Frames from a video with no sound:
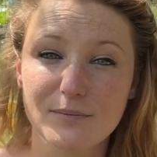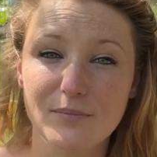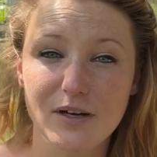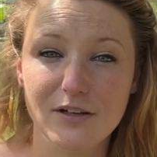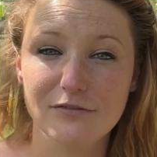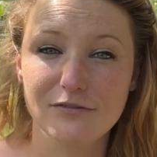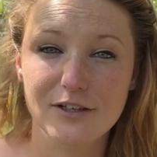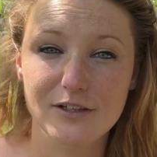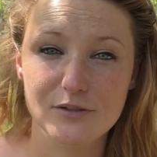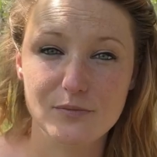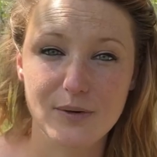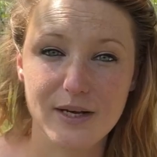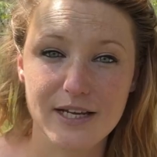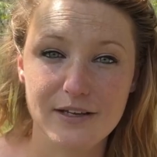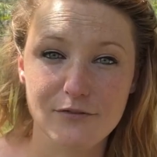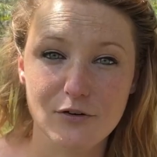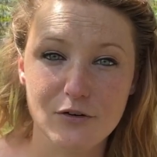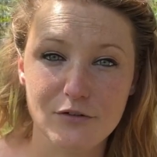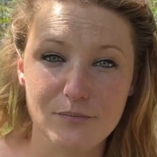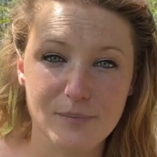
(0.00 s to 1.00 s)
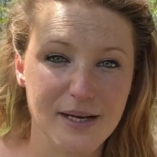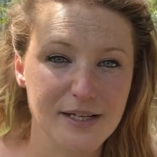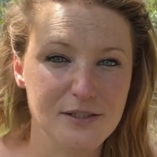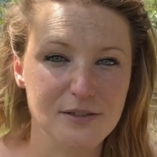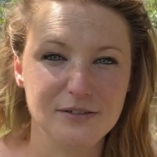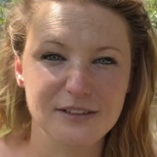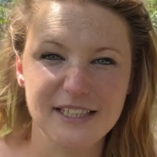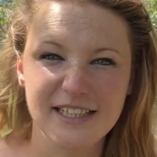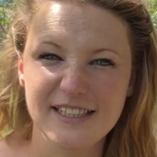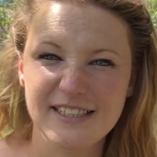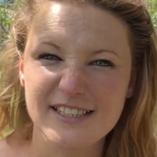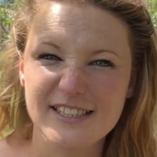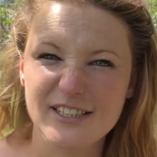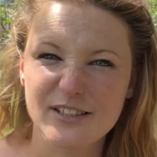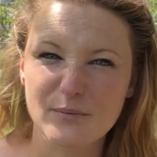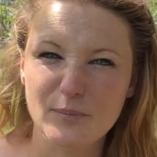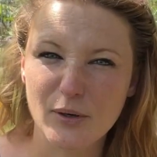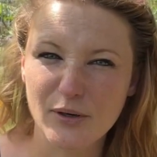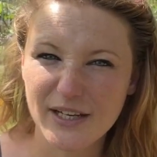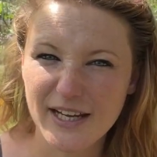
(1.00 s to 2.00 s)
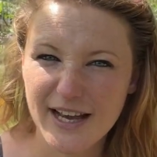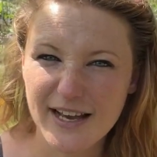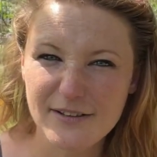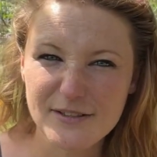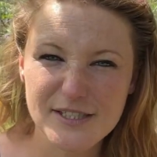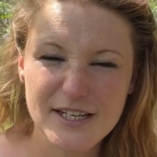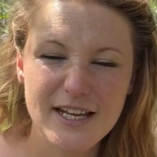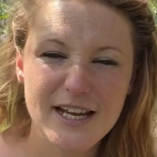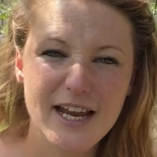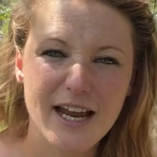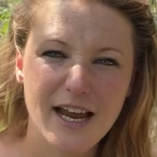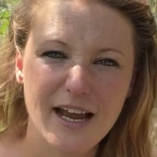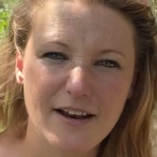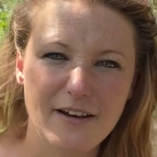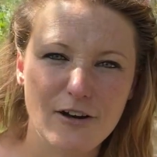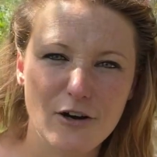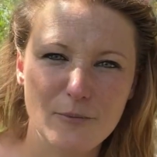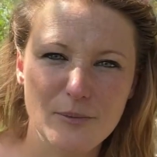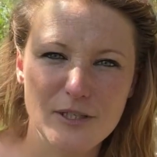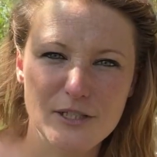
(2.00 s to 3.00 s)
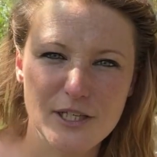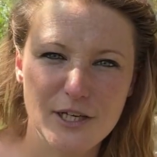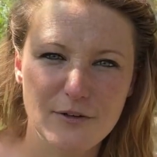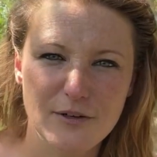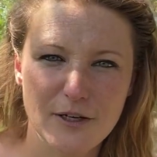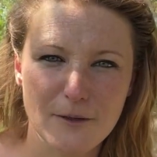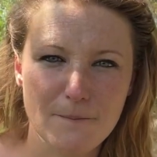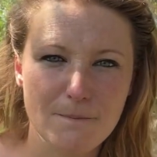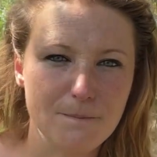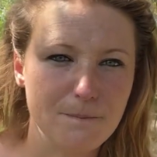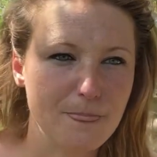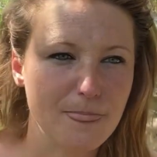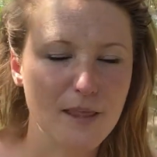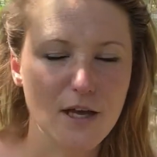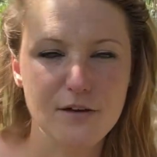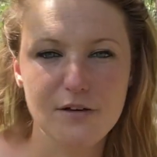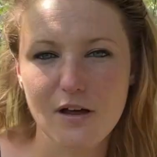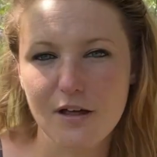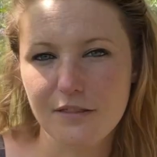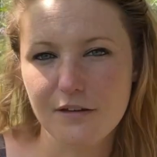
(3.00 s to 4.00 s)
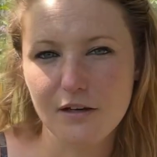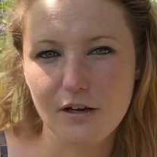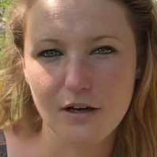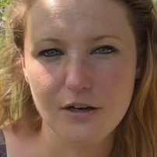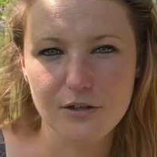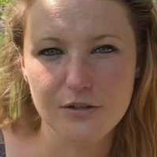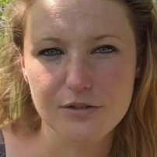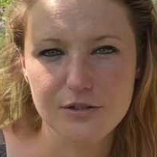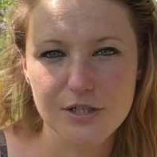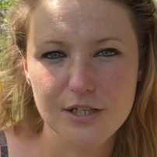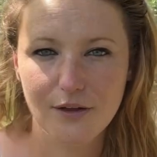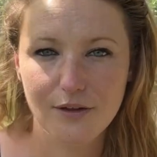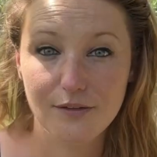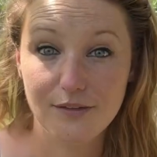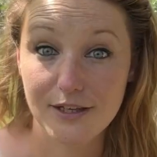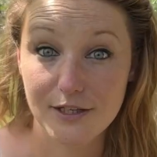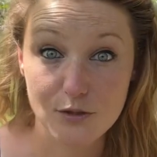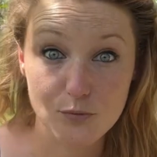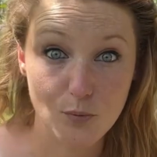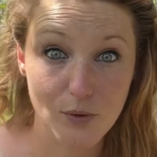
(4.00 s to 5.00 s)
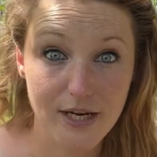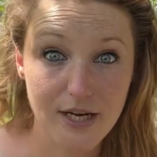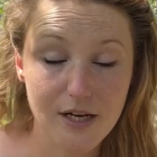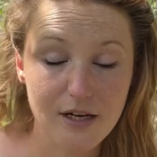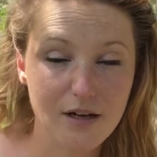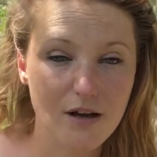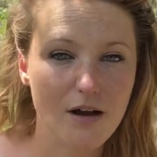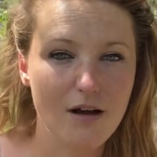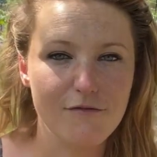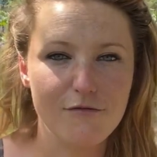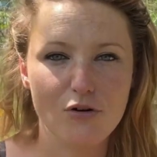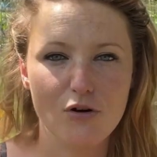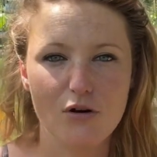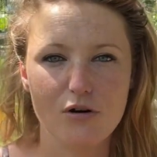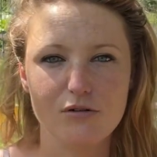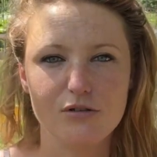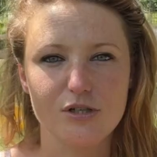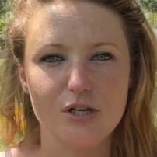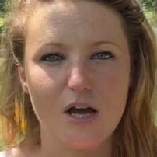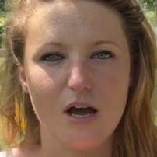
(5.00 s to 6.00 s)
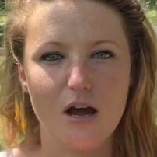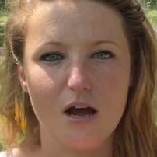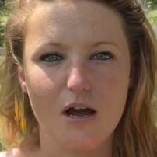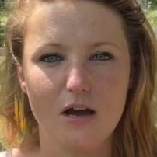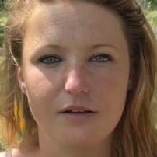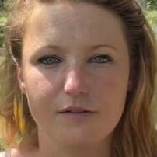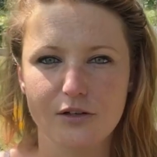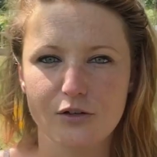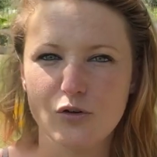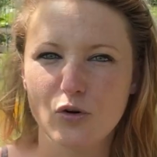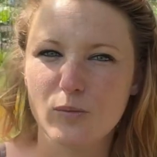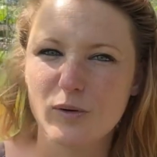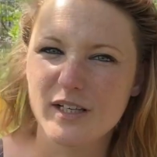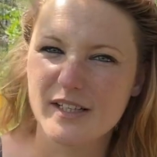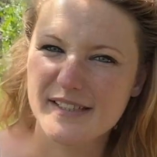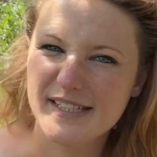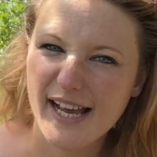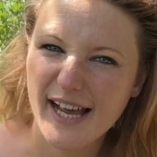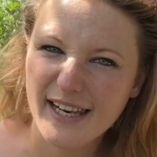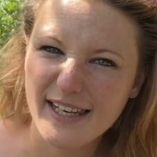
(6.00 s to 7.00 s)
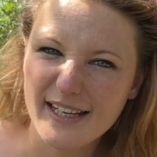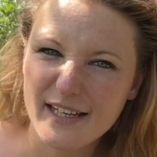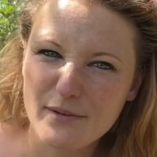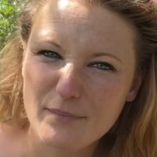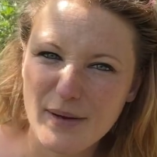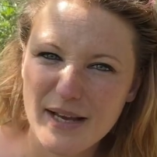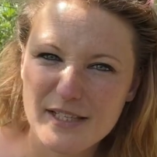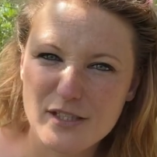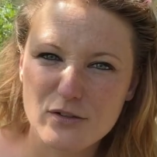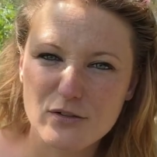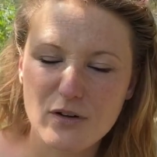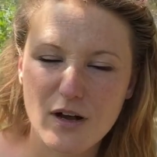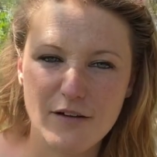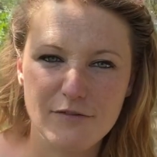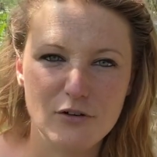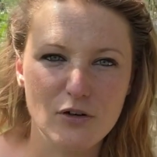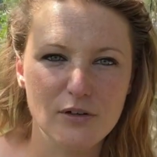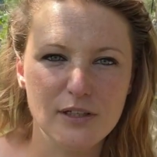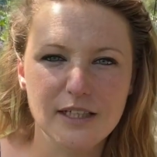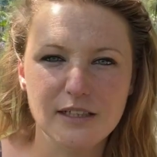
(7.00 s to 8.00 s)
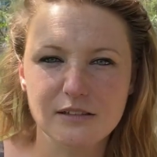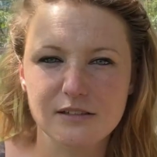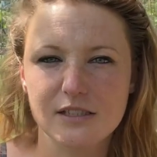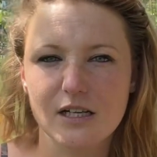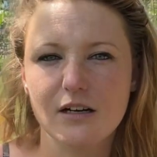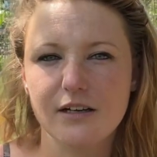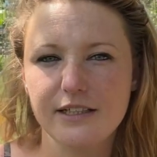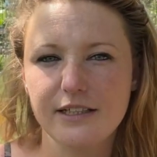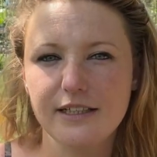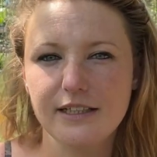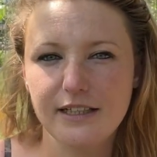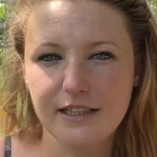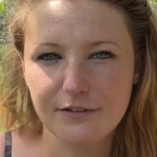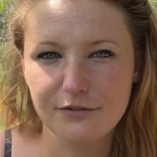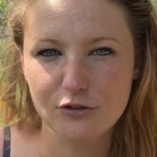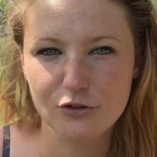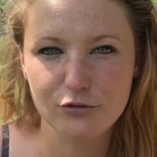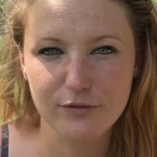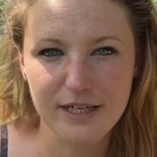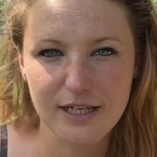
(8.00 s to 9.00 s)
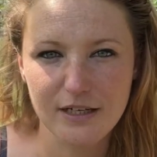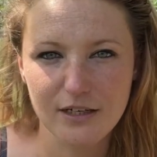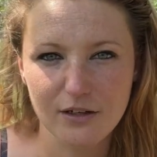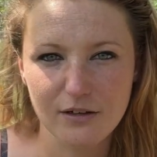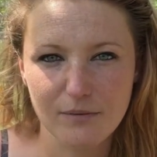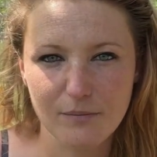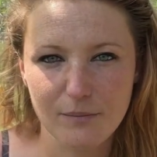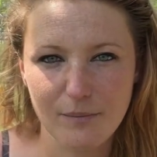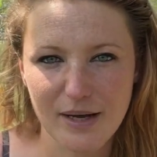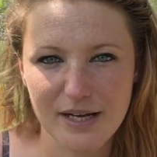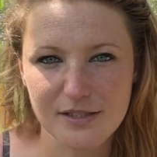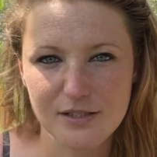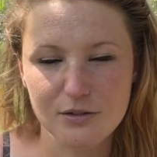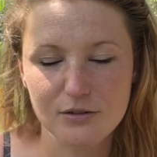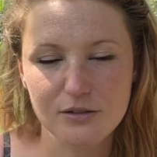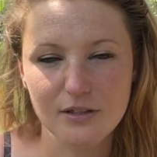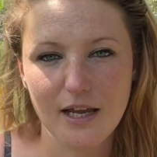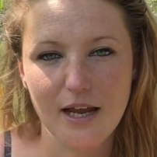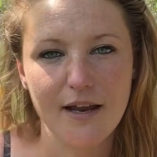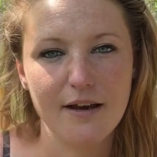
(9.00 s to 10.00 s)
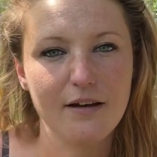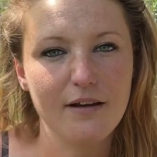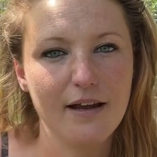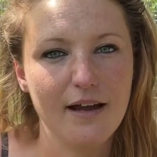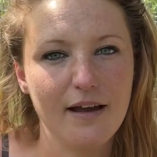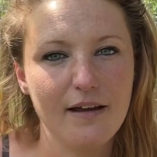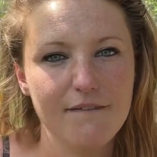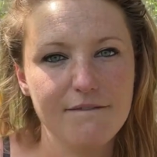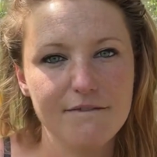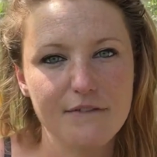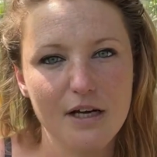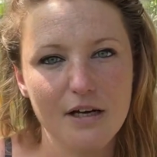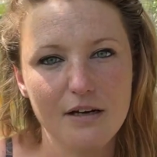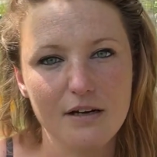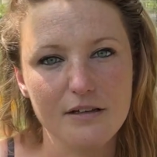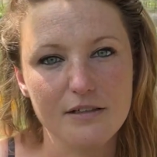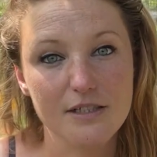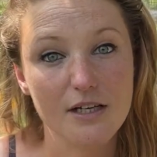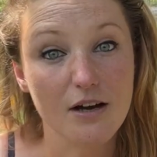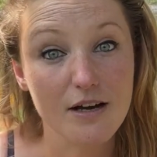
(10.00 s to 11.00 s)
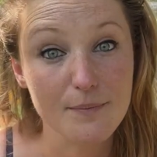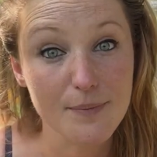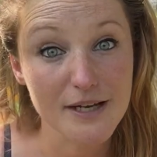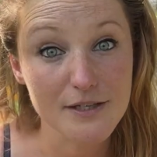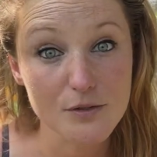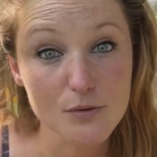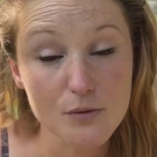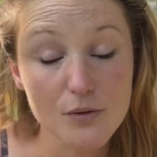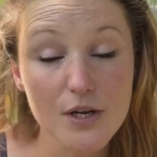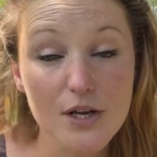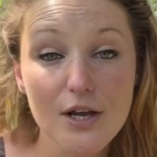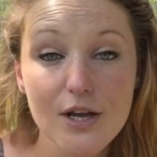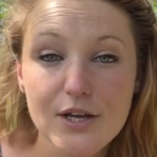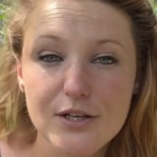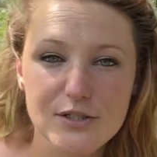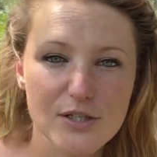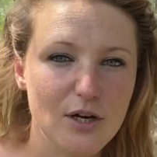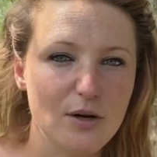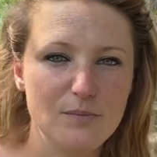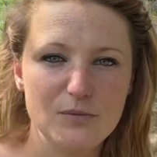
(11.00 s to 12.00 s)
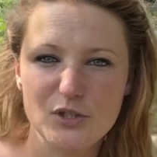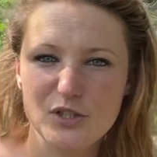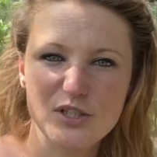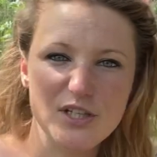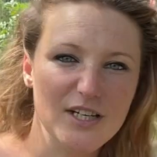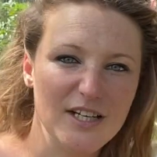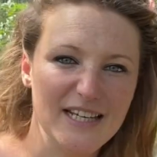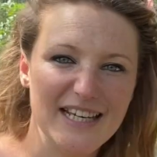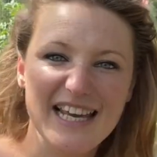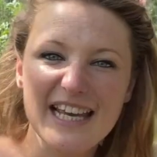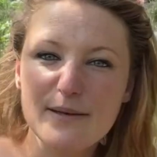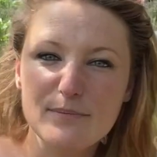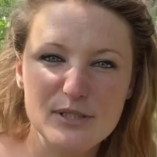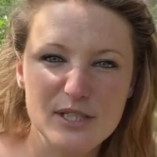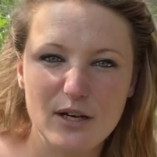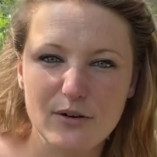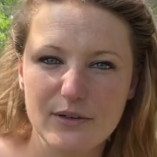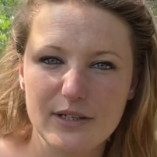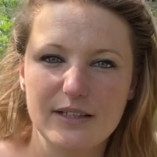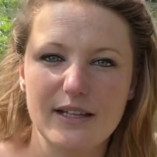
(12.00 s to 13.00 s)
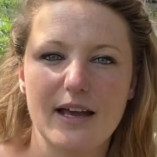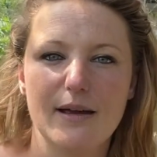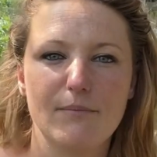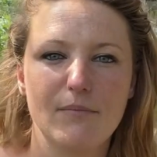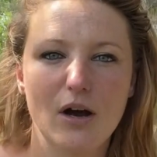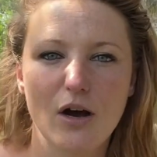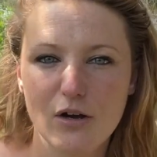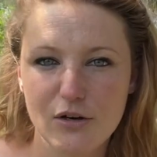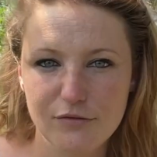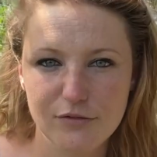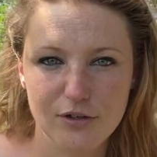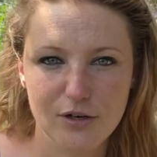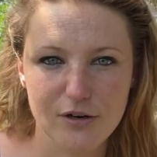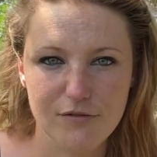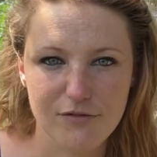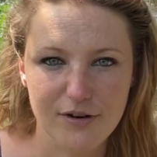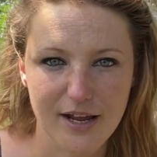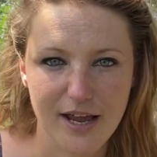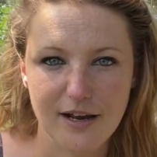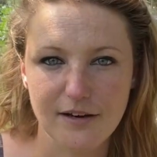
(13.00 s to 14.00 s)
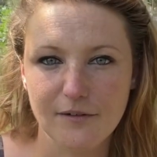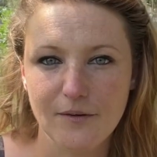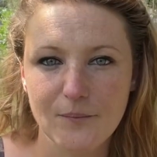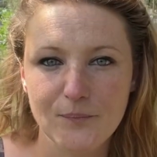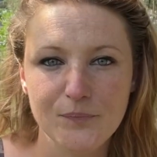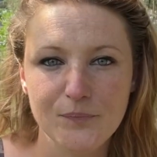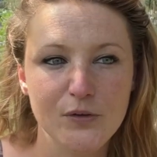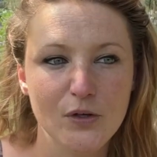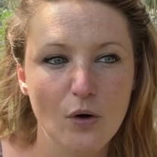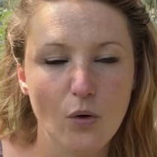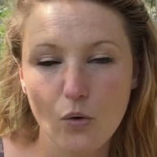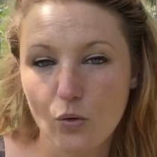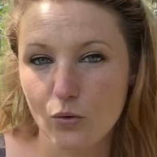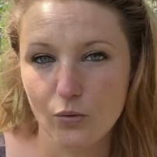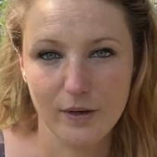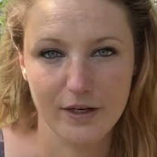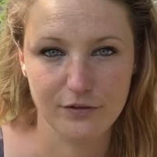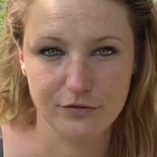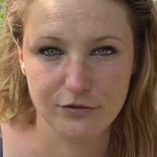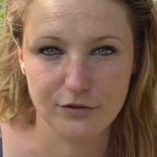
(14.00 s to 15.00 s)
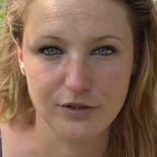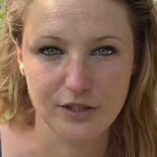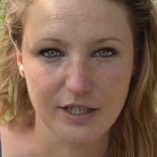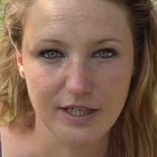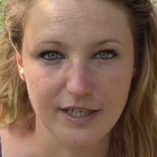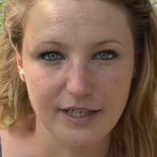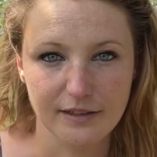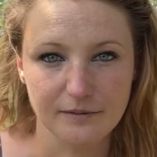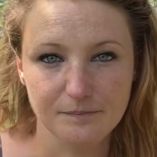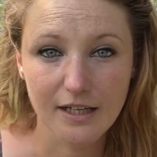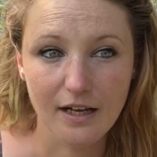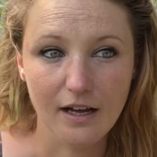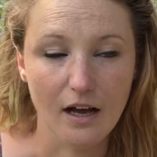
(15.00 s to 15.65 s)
my first wave of basil into the polyhouse, and I'll be sowing another load this week. I've got the normal Italian basil, I've got a little tiny leafed Greek basil, and I have Thai basil. So I'm just going to keep sowing them over and over again all the way through the year.